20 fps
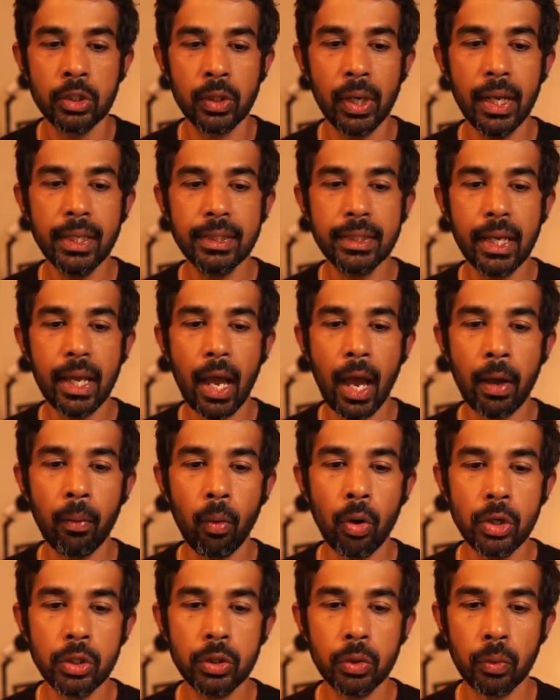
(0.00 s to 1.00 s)
So let's say I
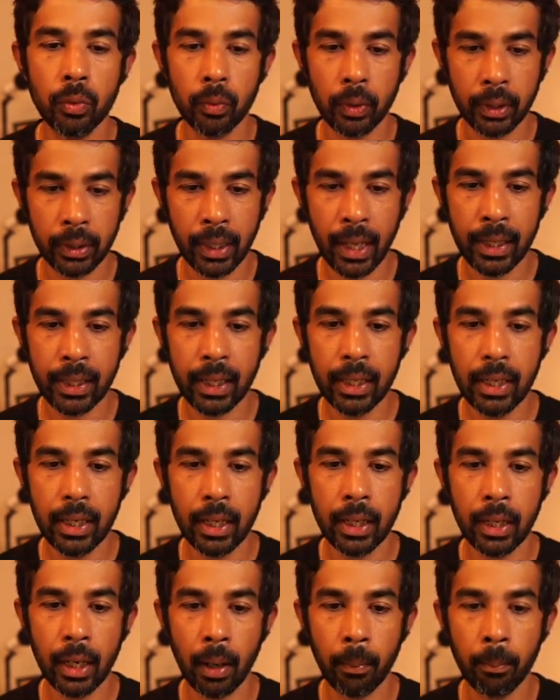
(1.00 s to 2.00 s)
want to take in
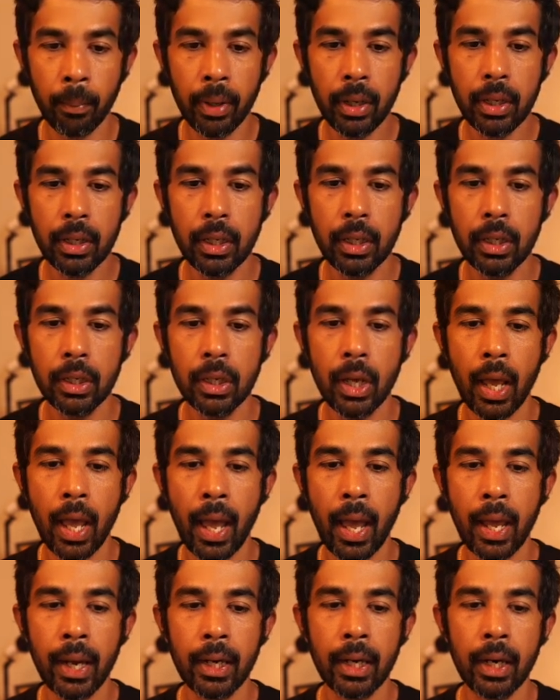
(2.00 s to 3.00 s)
a number
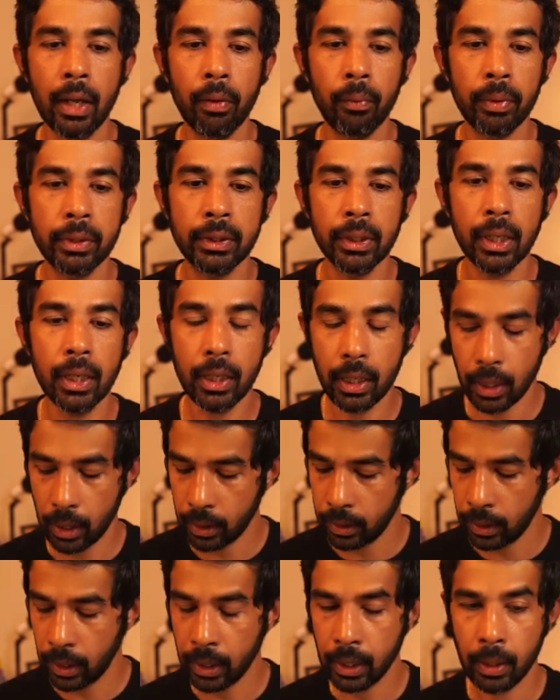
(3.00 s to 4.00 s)
and return
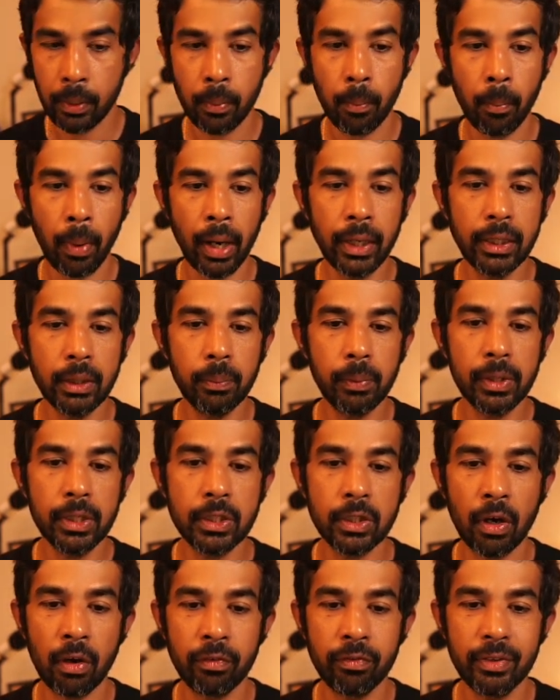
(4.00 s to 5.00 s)
the
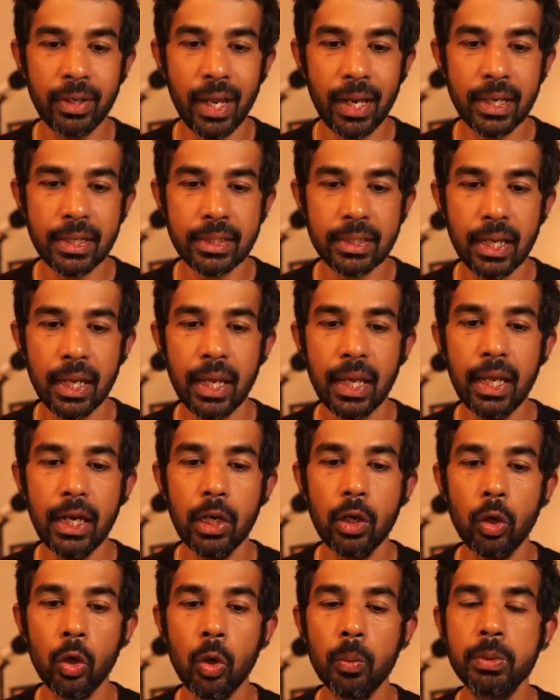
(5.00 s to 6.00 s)
multiples of tens
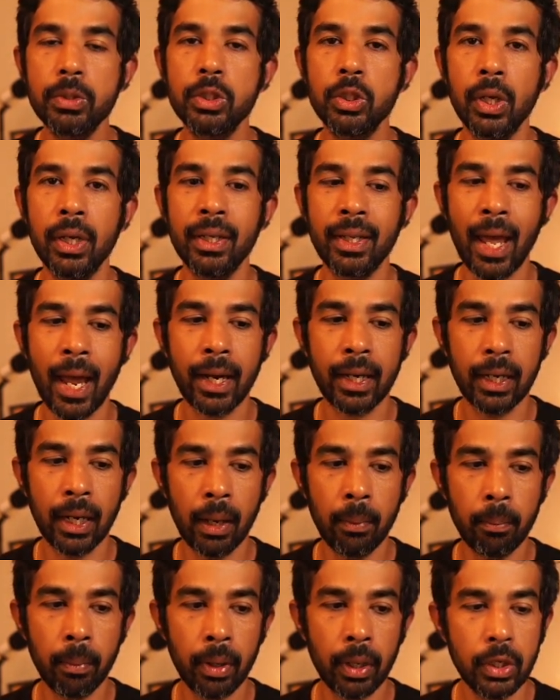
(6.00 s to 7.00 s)
in loops till that
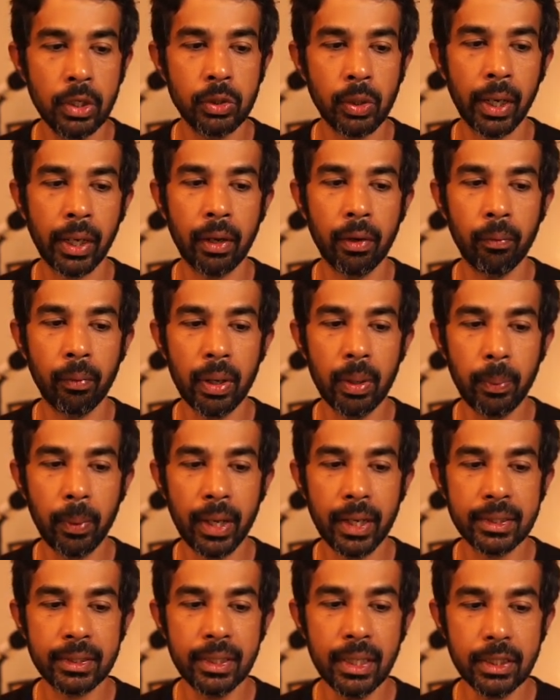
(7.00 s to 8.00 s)
number. So I can
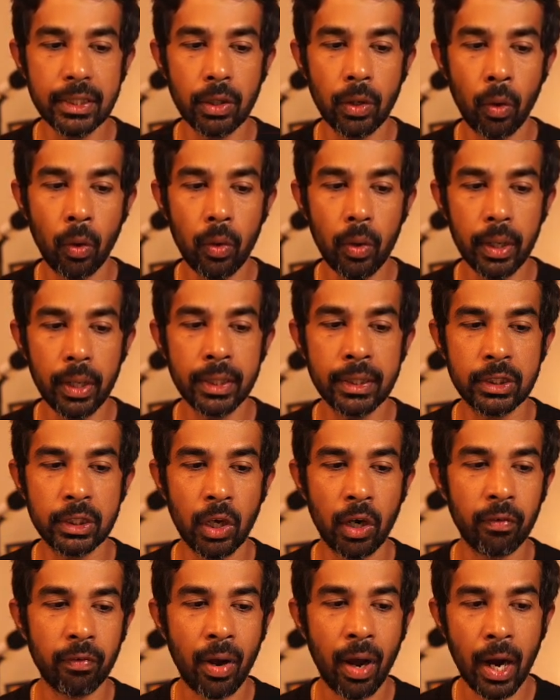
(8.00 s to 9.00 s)
replace this code
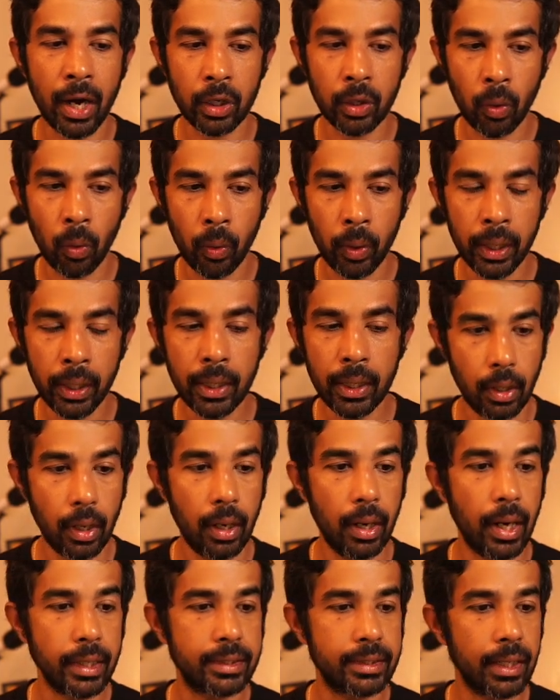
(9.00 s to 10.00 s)
instead of hard coding.
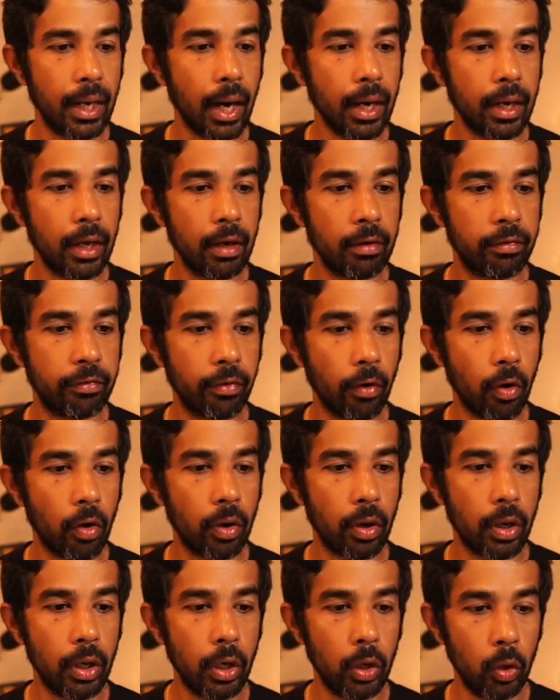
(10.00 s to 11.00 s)
Let's start a
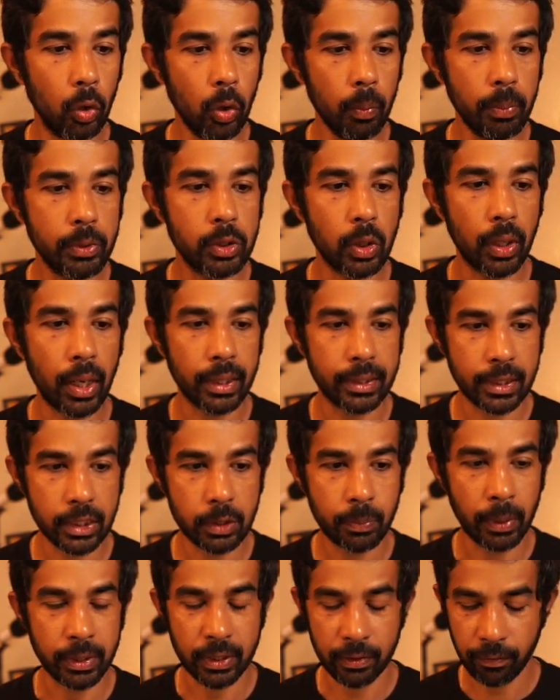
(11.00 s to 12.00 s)
for loop. So let's
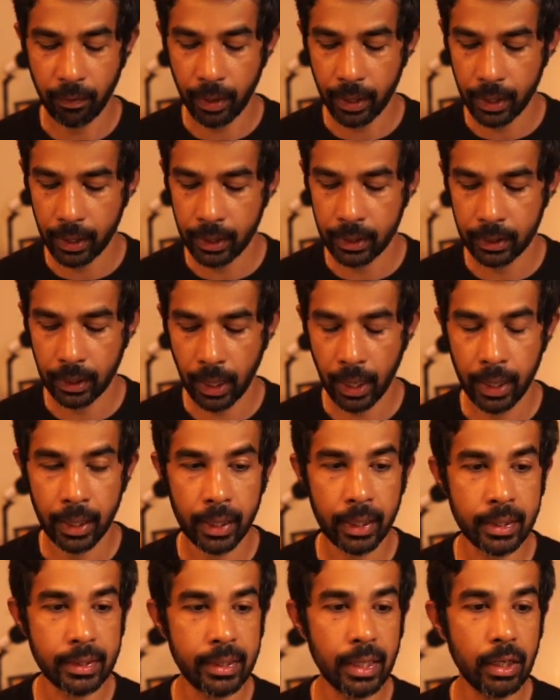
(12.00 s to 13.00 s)
specify in i
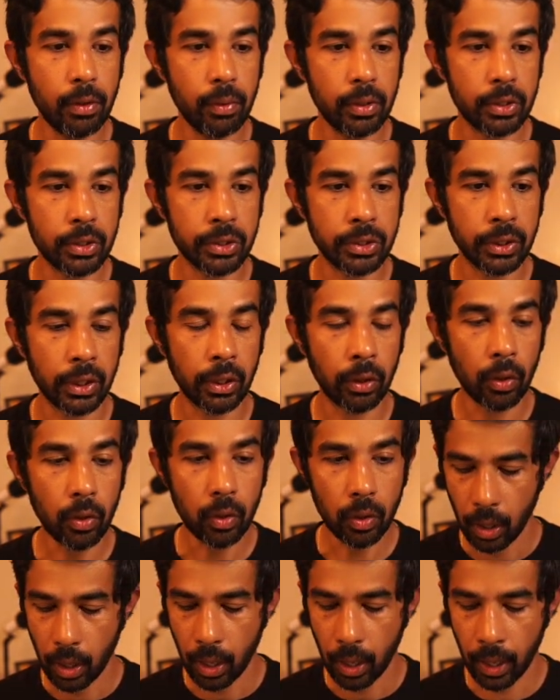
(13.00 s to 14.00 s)
is equal to
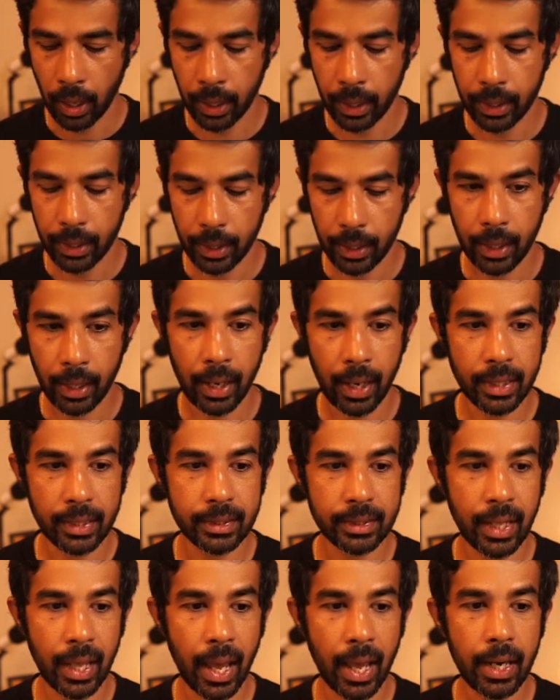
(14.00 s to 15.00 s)
0, i less
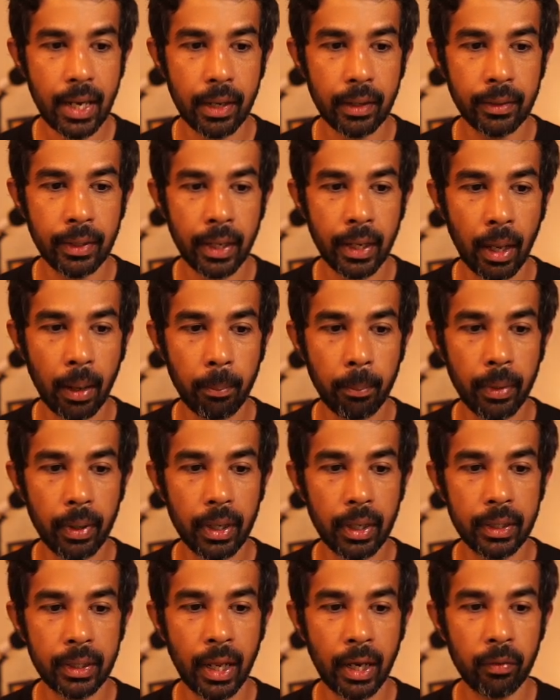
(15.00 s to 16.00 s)
than the
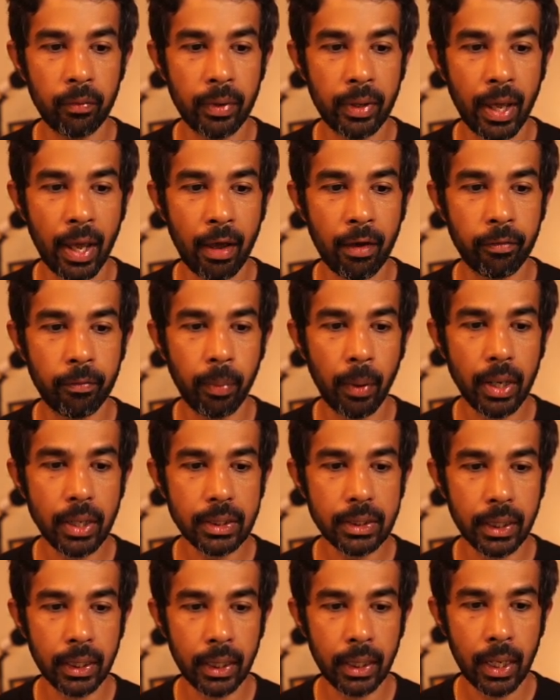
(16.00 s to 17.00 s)
number that we have
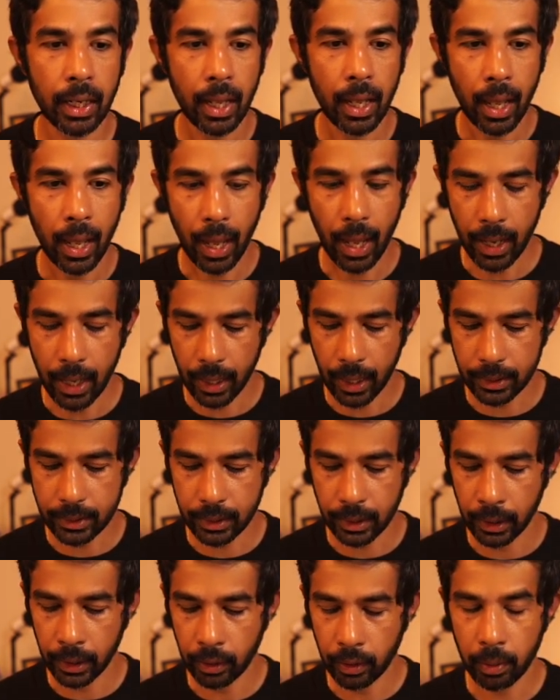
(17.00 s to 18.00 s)
passed in, and let's
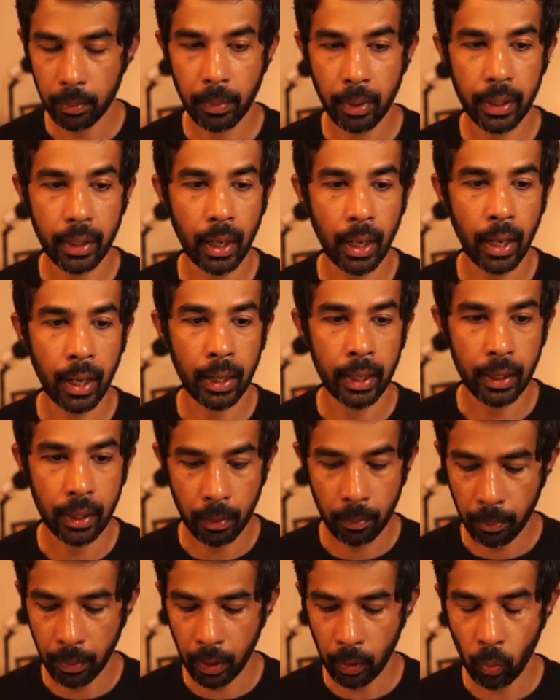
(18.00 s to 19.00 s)
increment i
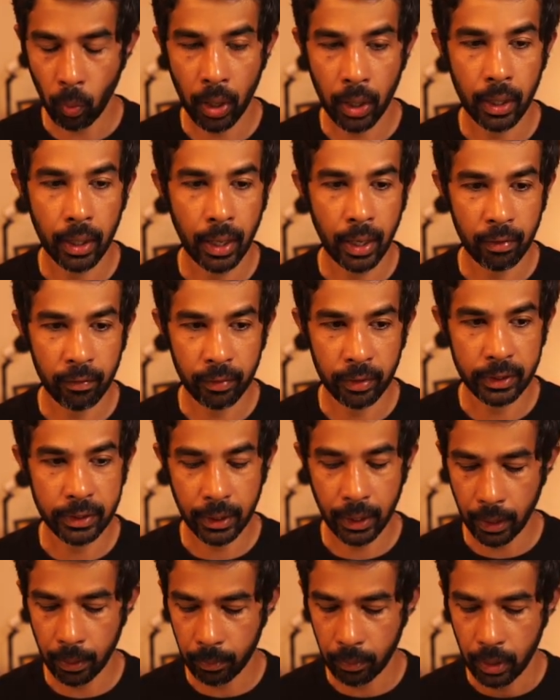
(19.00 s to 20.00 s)
by 1 every time.